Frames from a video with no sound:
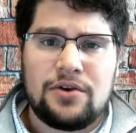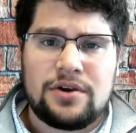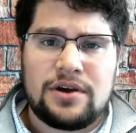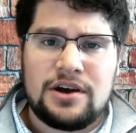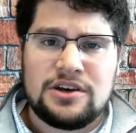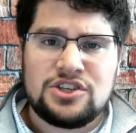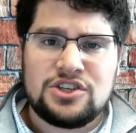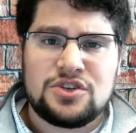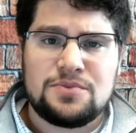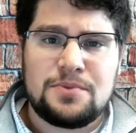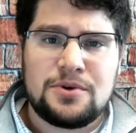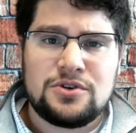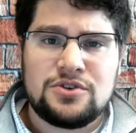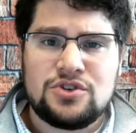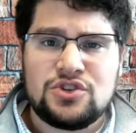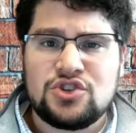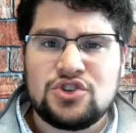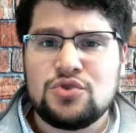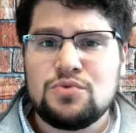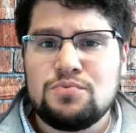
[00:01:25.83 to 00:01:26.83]

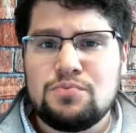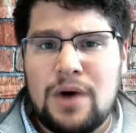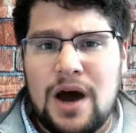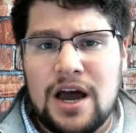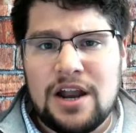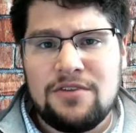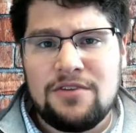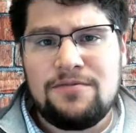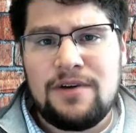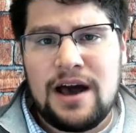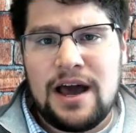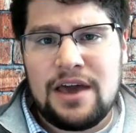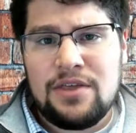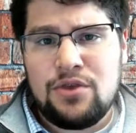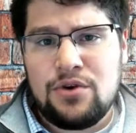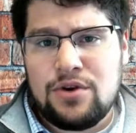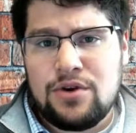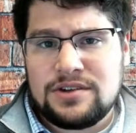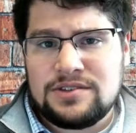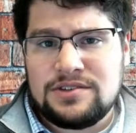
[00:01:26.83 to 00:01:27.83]
customers to modify
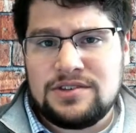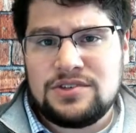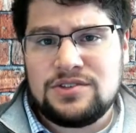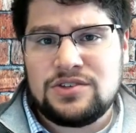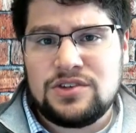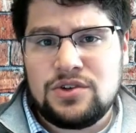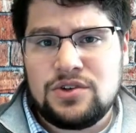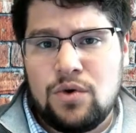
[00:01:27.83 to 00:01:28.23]
their existing